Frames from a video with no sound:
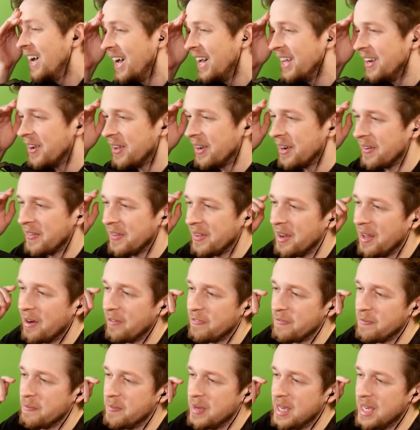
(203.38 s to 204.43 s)
don't have
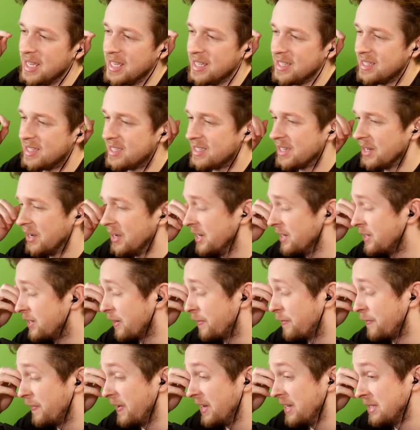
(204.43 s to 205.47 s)
enough me's, so I
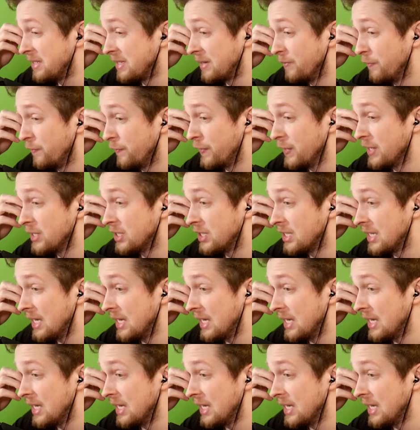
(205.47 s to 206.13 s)
just find some fish